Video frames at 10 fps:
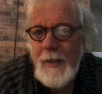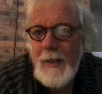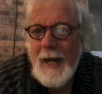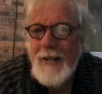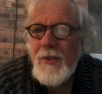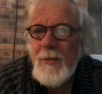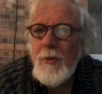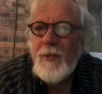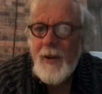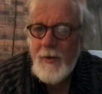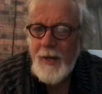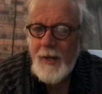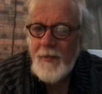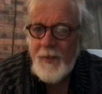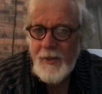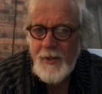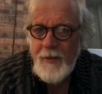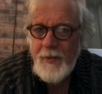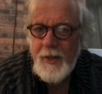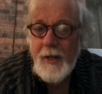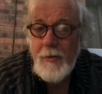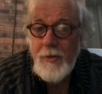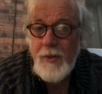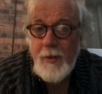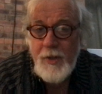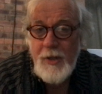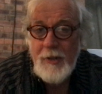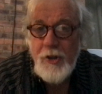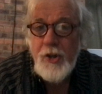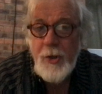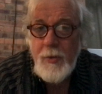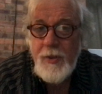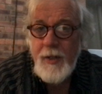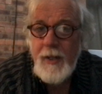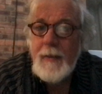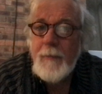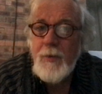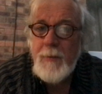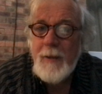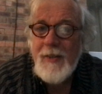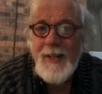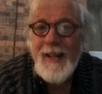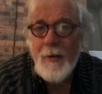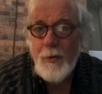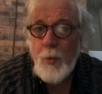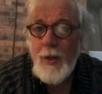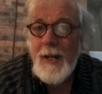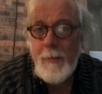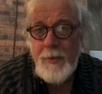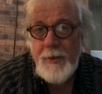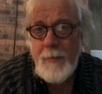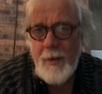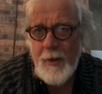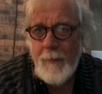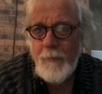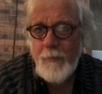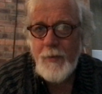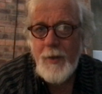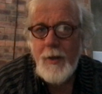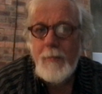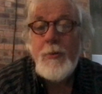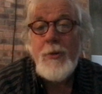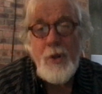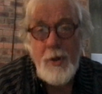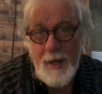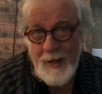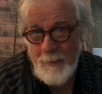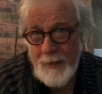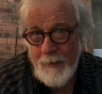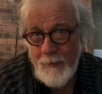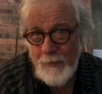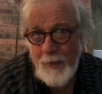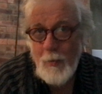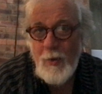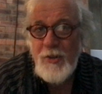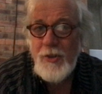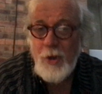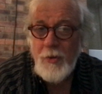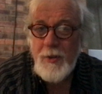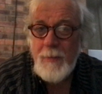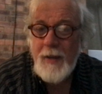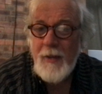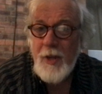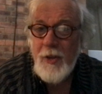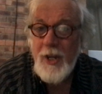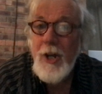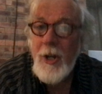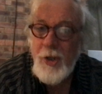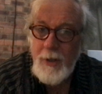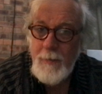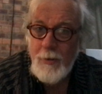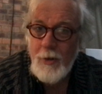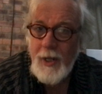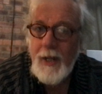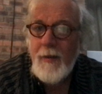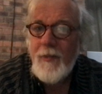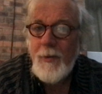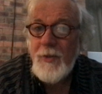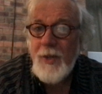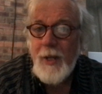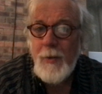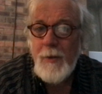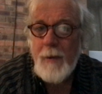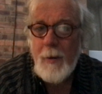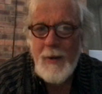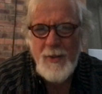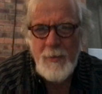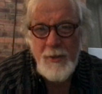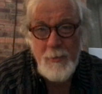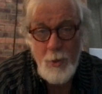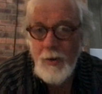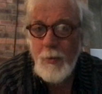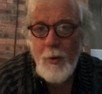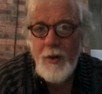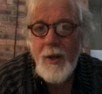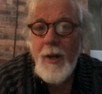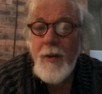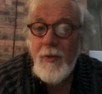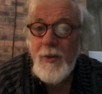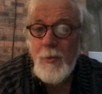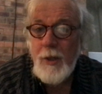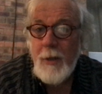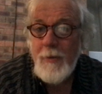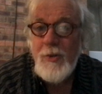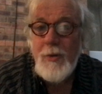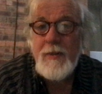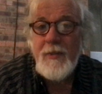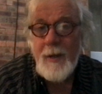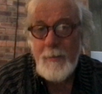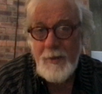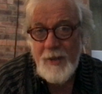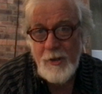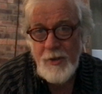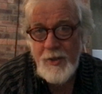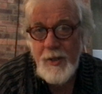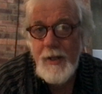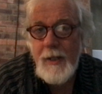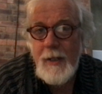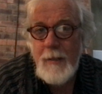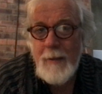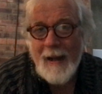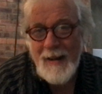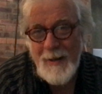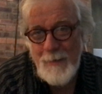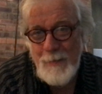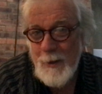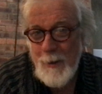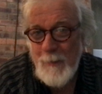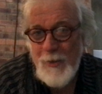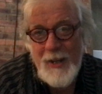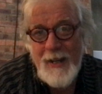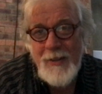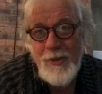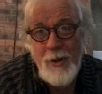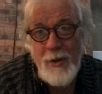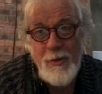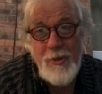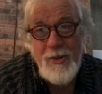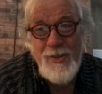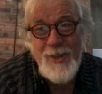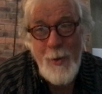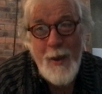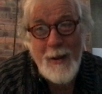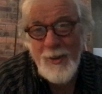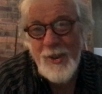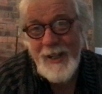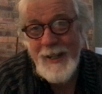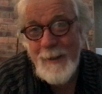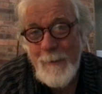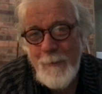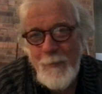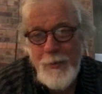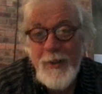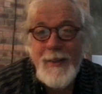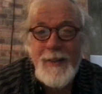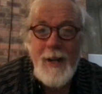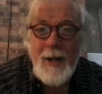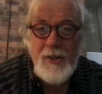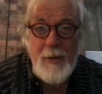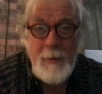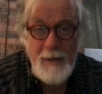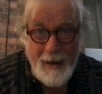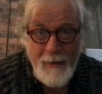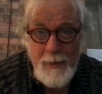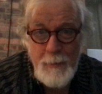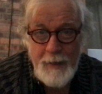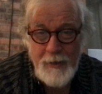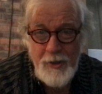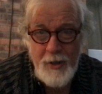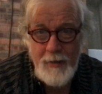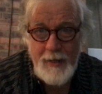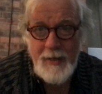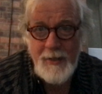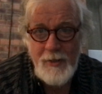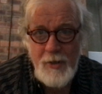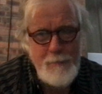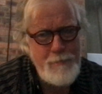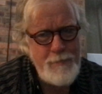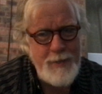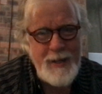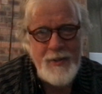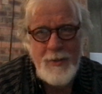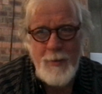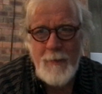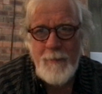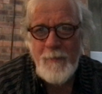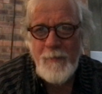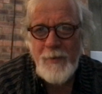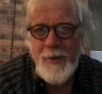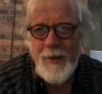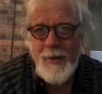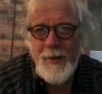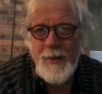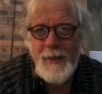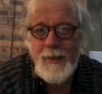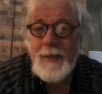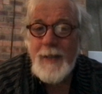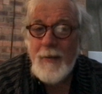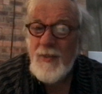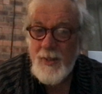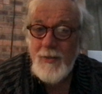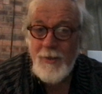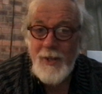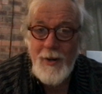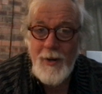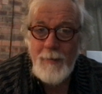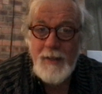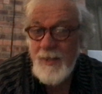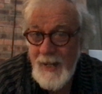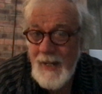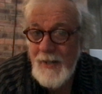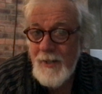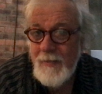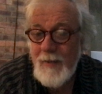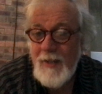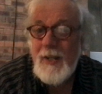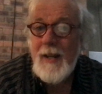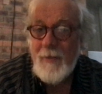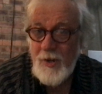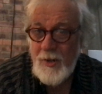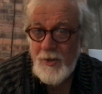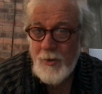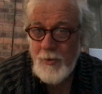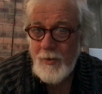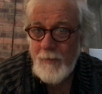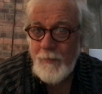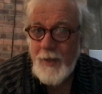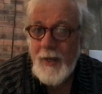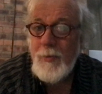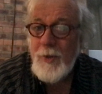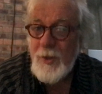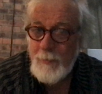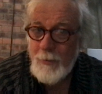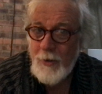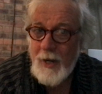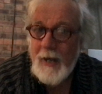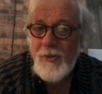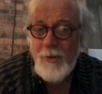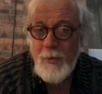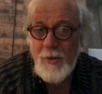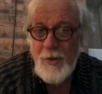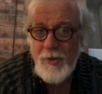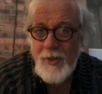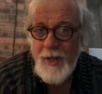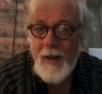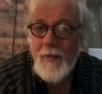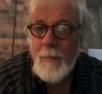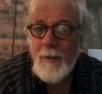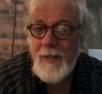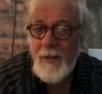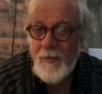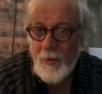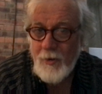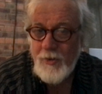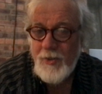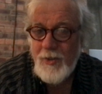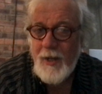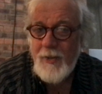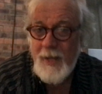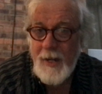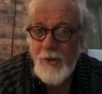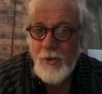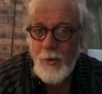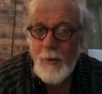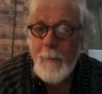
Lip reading: I do some more phoning and fixing for the Ghost of a Chance shoot and speak to Gareth Williams, his mother. Poor John Napier. I want John to be the urchin boy in the film sequence by way of some small reward for his work on the script development sessions, but Andy Bloom says John looks just too healthy. I show him Gareth's picture and Andy says, yep, he's the one. Gareth does look younger because he is. He's 11 years old. He was the boy I saw with Justin at the Betty Fox stage school.